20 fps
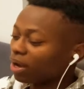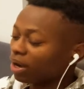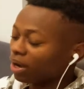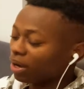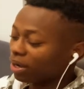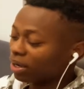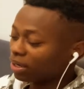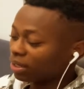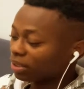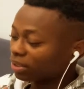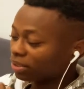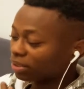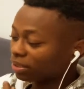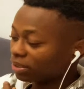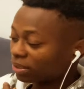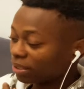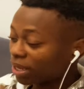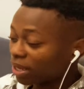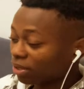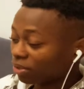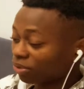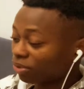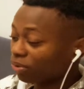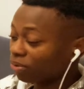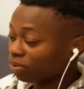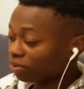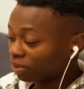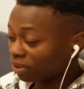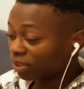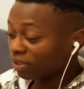and yeah,
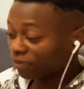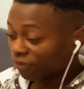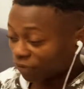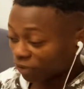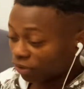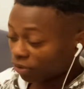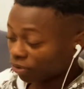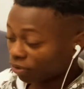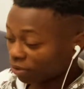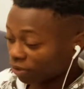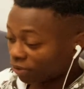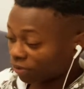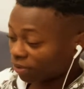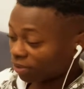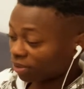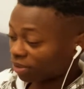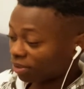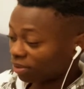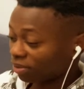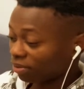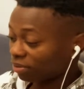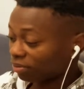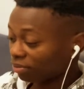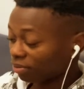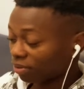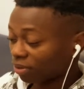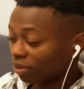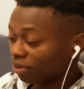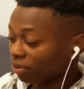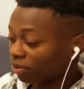so this video is
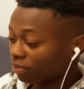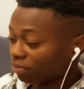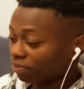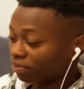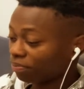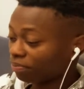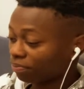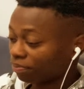you know